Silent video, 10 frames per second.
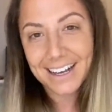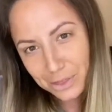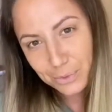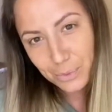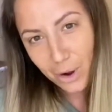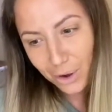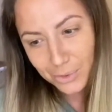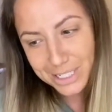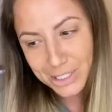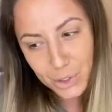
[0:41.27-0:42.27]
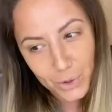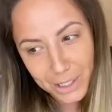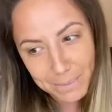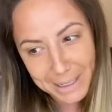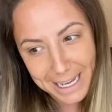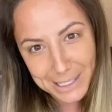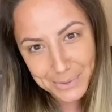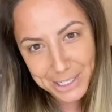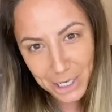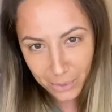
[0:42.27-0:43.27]
The world is not going to be as
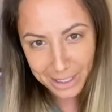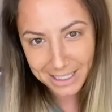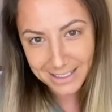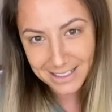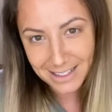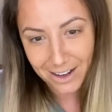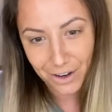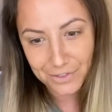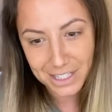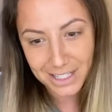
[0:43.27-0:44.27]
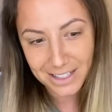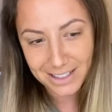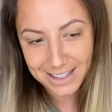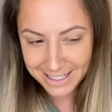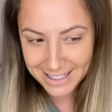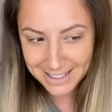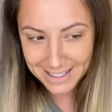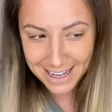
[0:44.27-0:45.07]
we know it after this.